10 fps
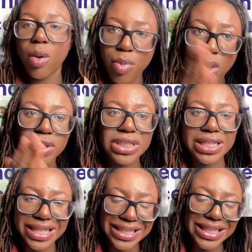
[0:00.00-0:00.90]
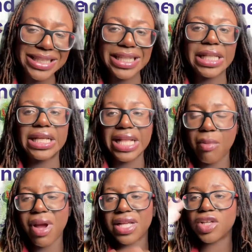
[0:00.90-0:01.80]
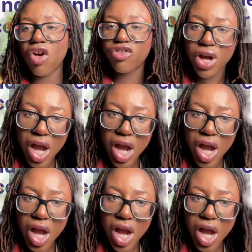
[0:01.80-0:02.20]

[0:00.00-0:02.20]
posting consistently like myself,